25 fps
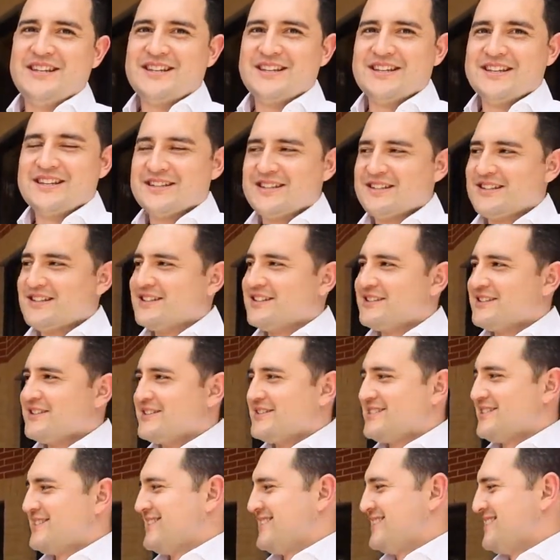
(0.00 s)

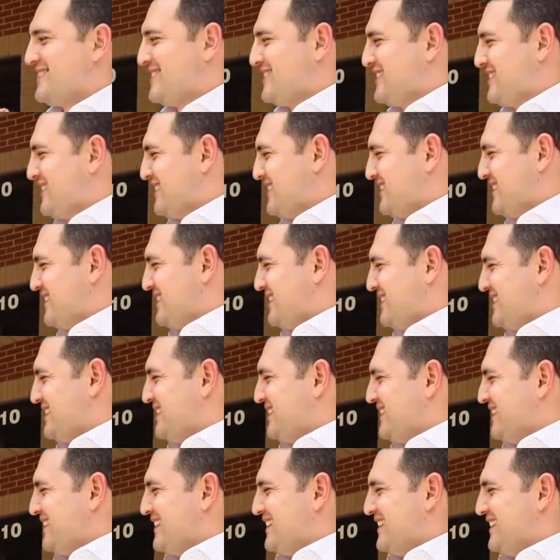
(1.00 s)

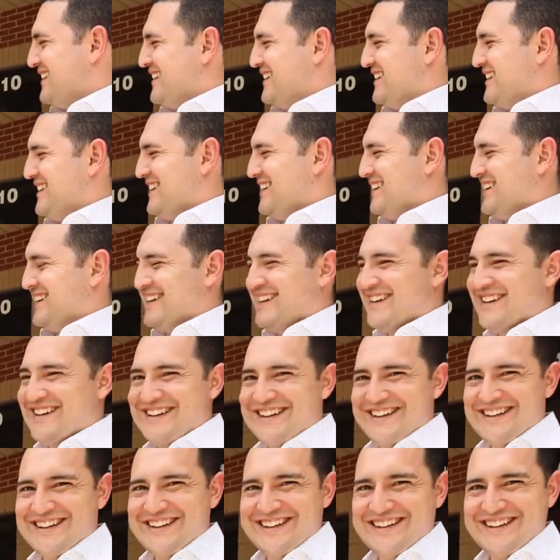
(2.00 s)

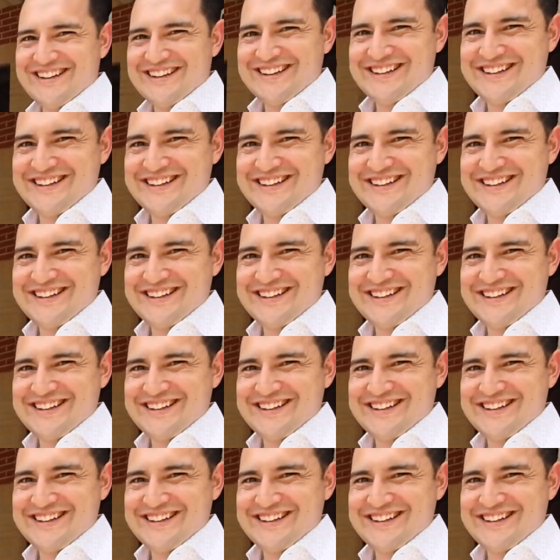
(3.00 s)
No words are spoken by the person on screen.